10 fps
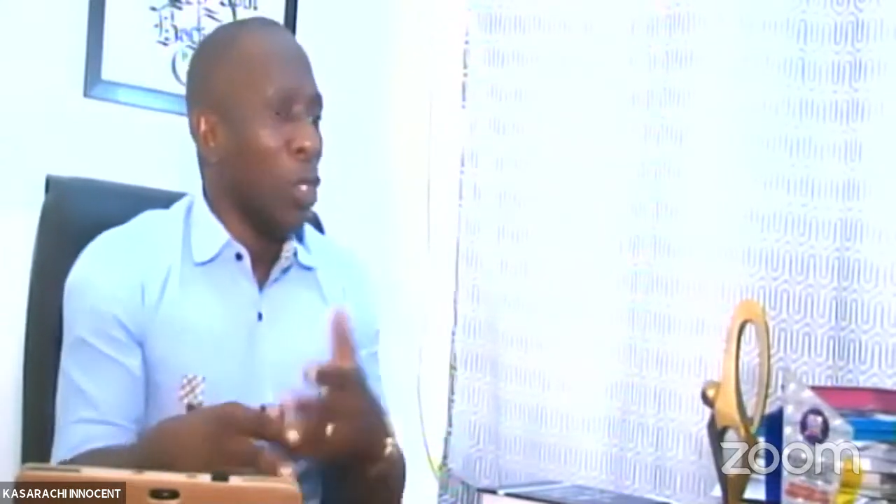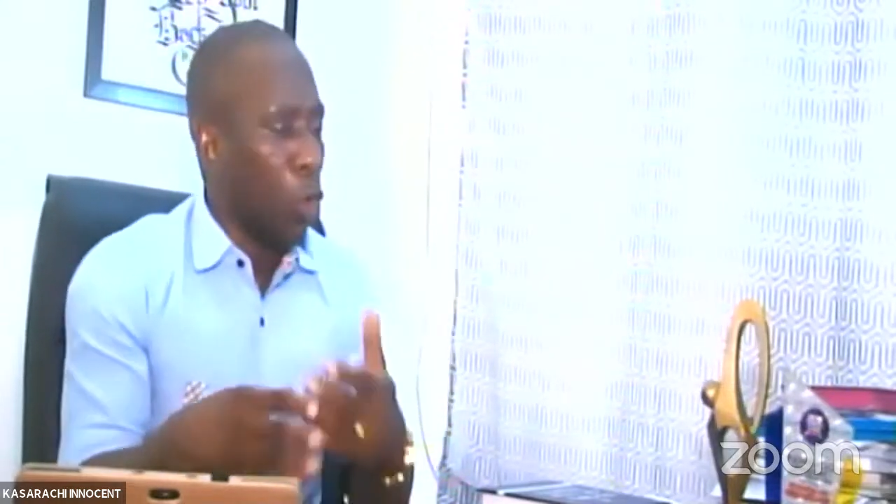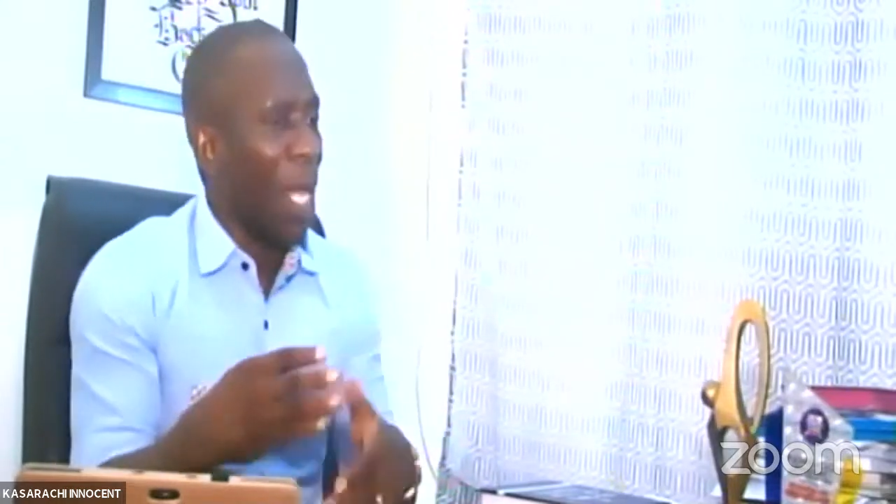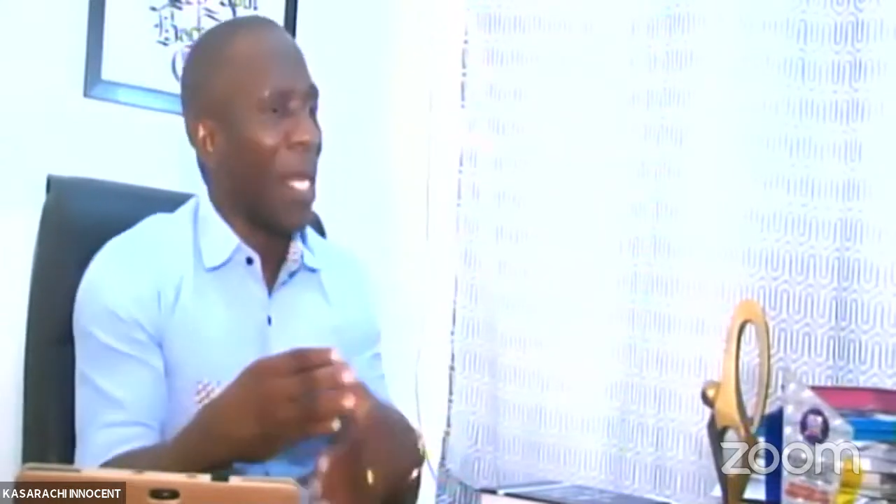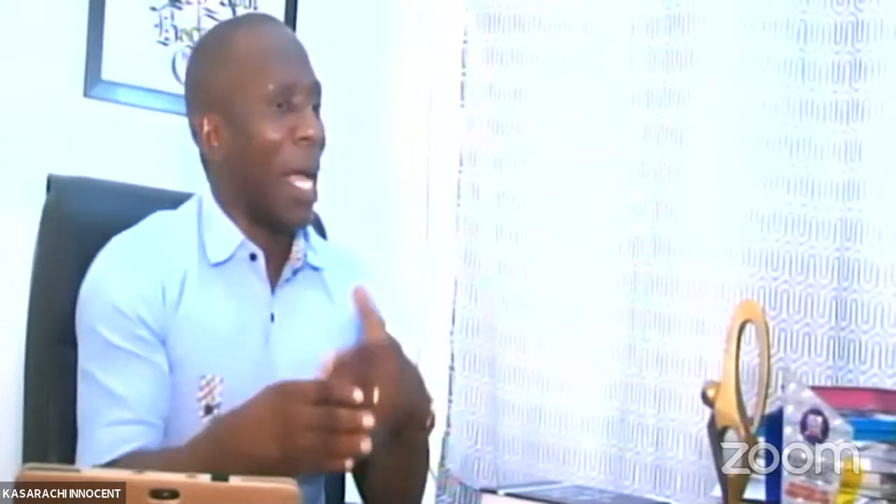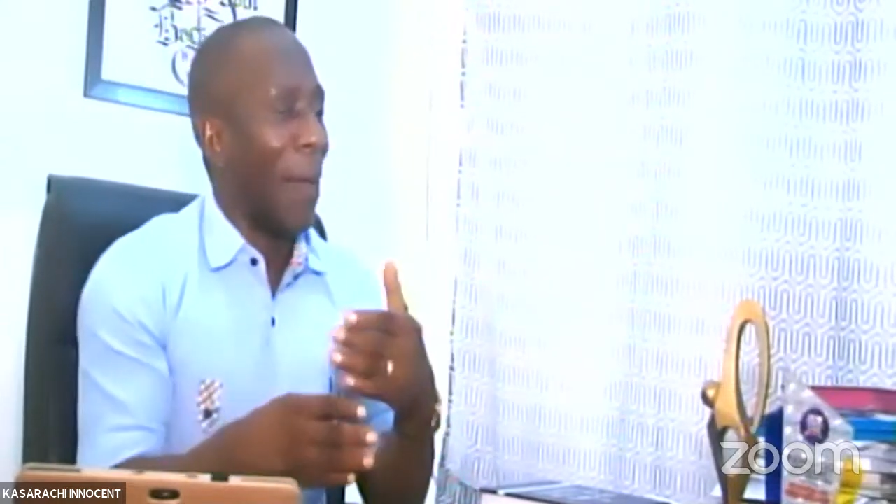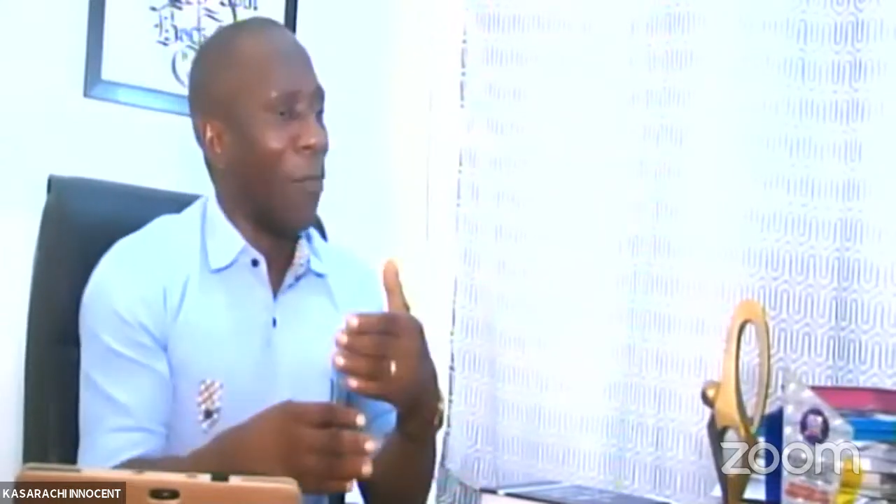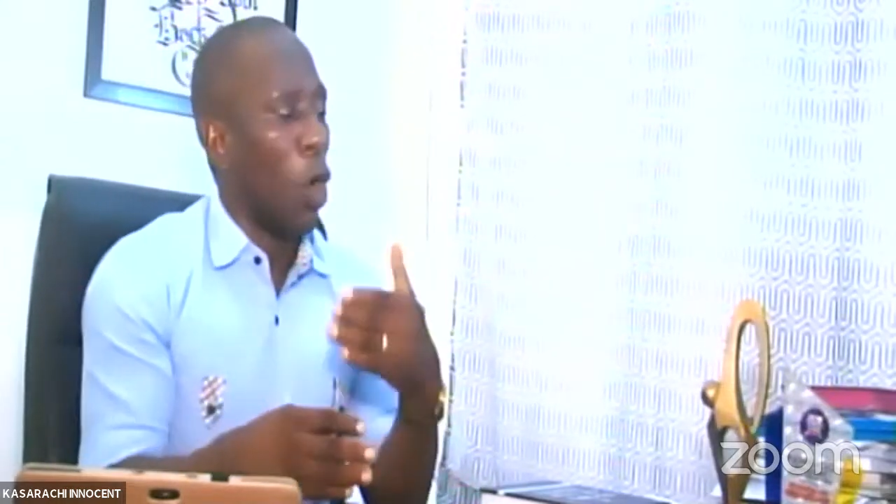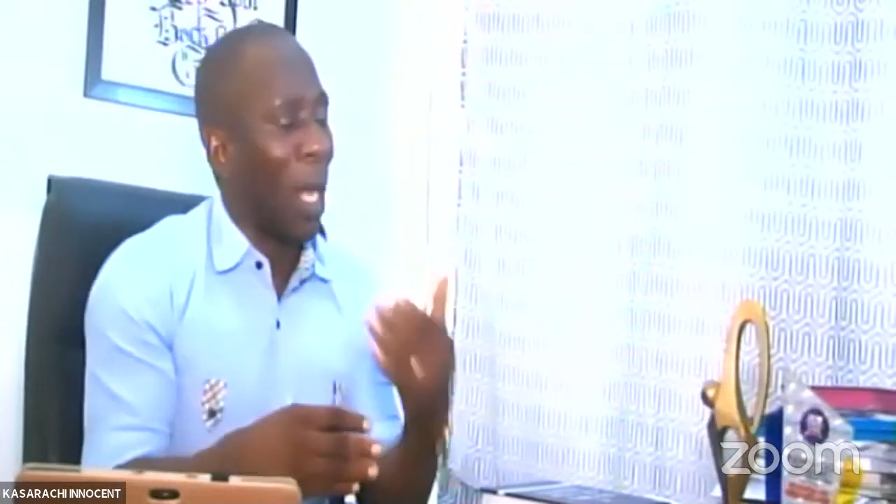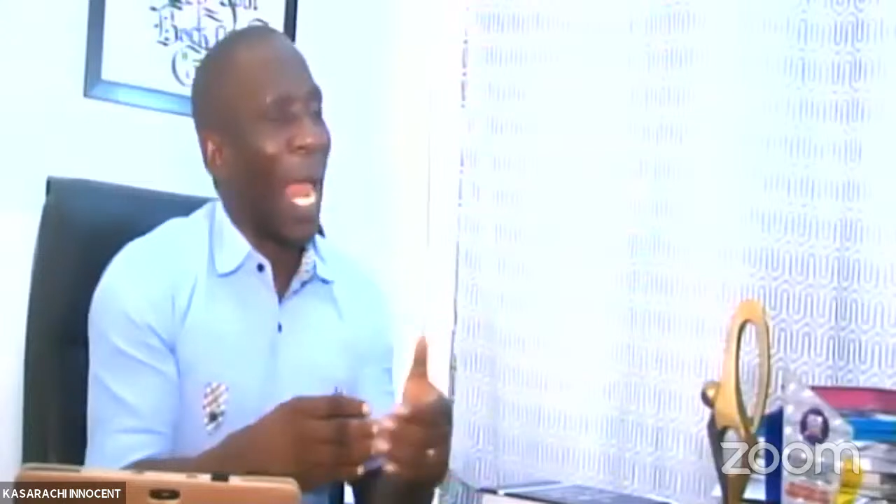doing
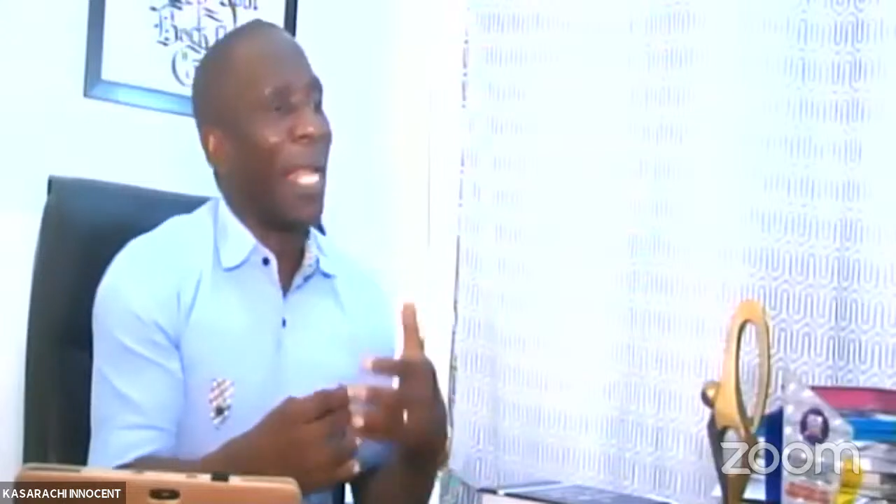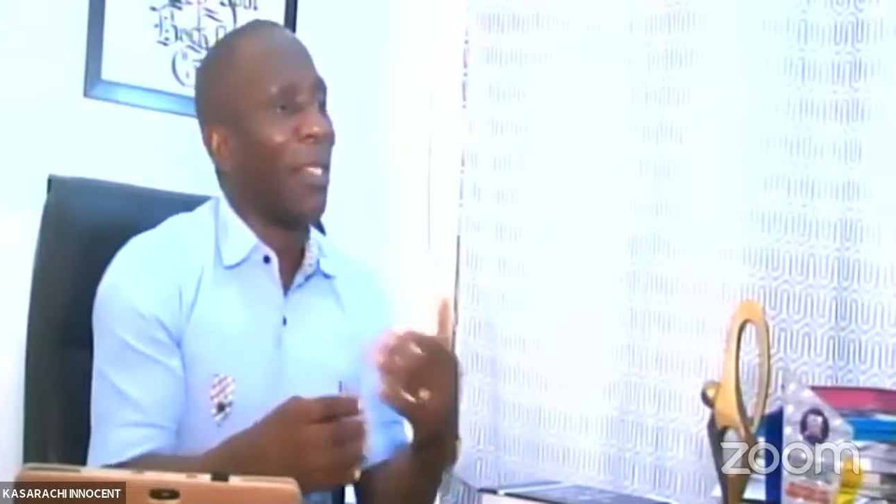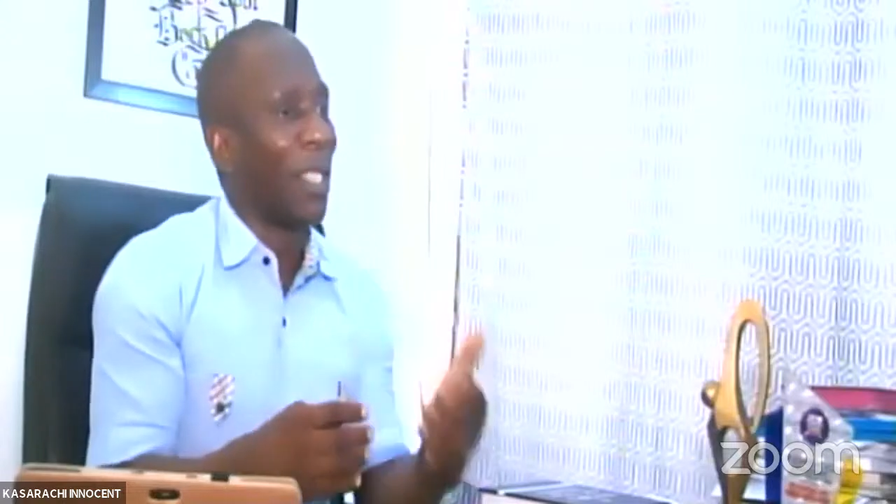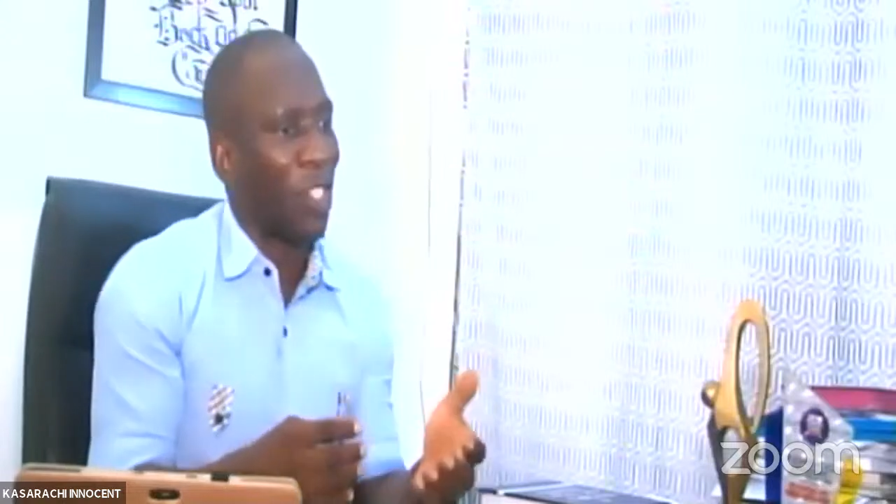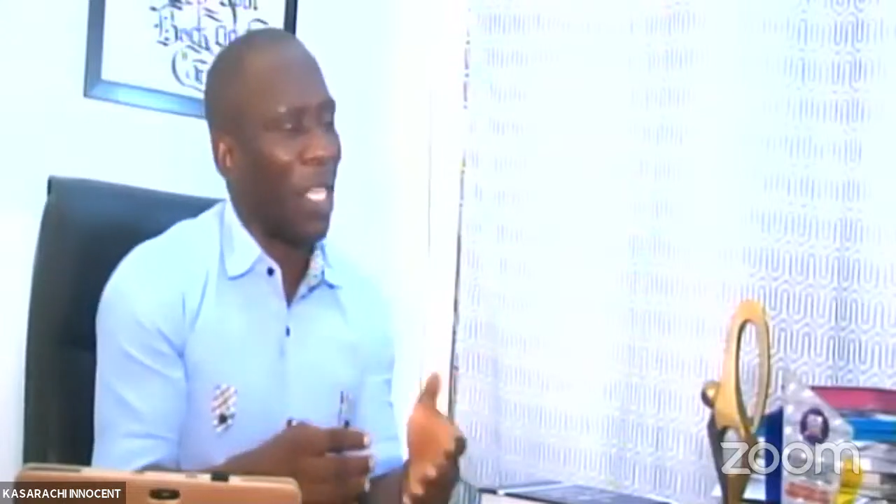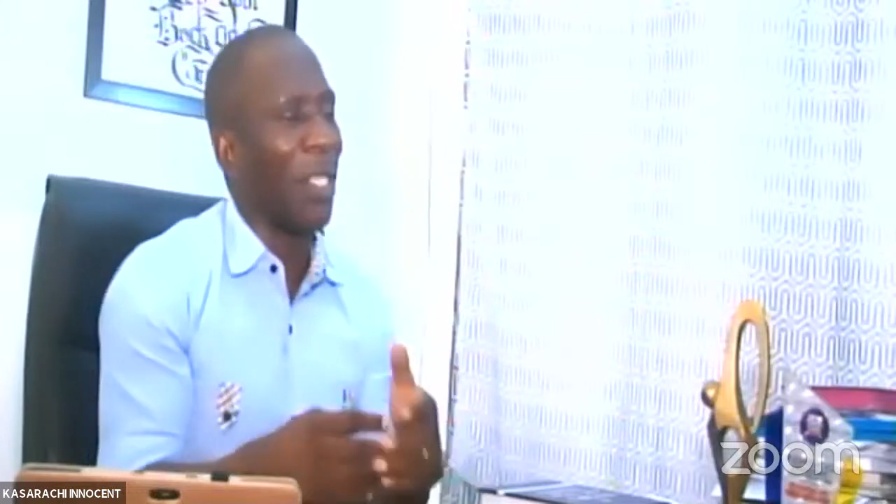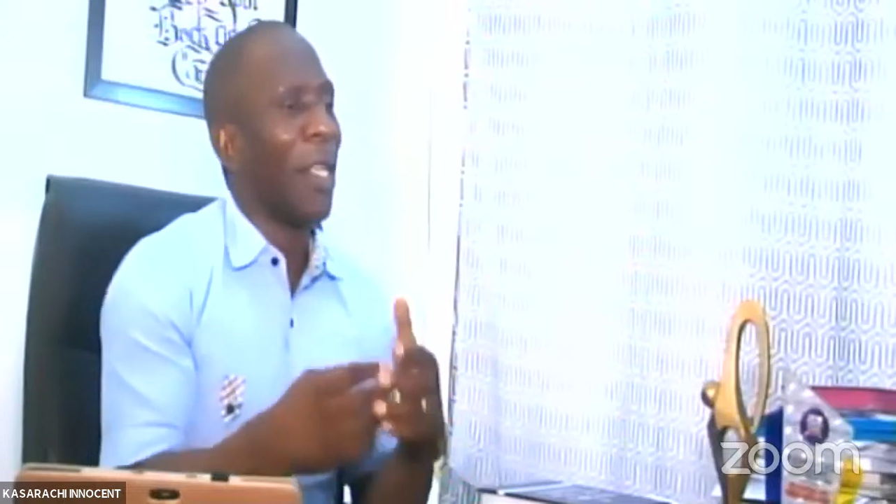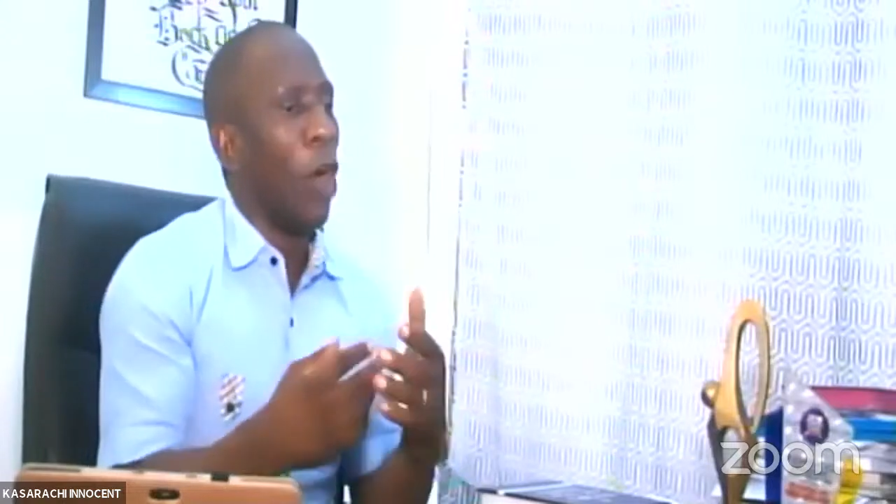online teachings